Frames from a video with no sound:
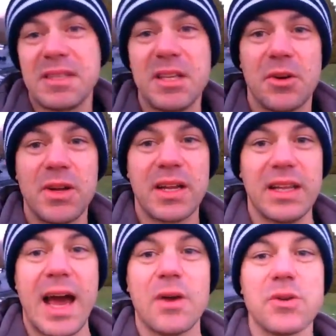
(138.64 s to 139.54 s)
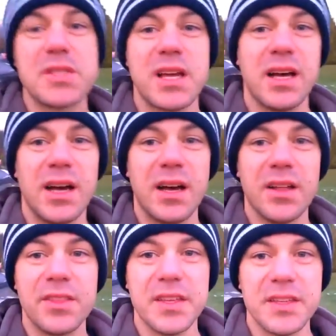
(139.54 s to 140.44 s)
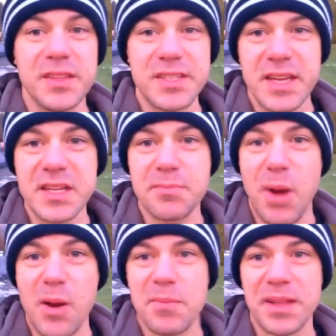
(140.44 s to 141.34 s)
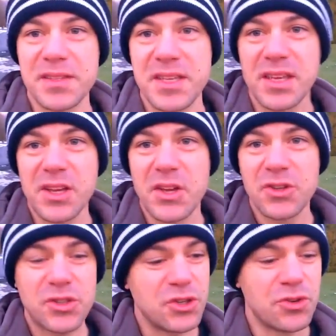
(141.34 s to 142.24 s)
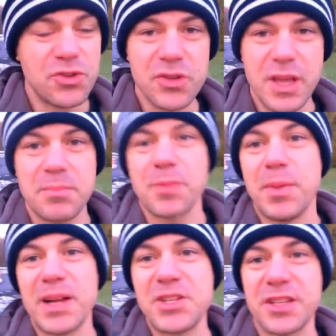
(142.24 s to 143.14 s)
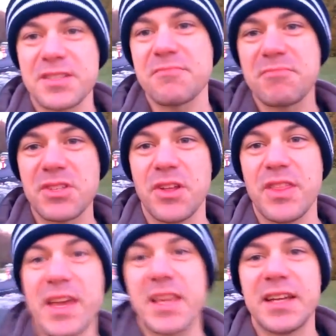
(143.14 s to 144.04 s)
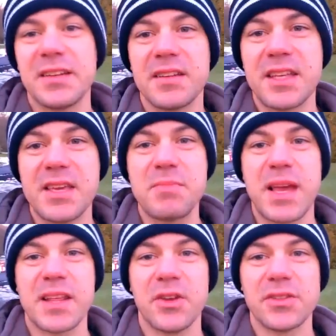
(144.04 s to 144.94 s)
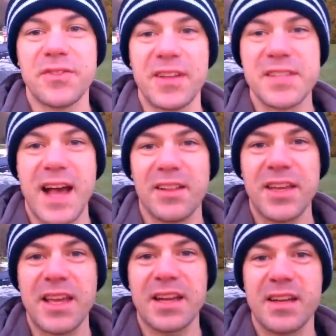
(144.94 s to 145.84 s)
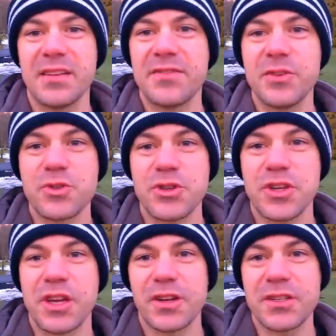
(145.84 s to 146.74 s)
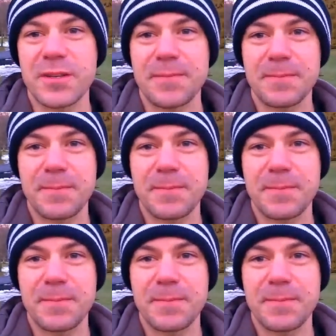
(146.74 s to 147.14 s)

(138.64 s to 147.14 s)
you know, it allows the city departments to use up their budgets so that they can keep getting those funds allocated in future years.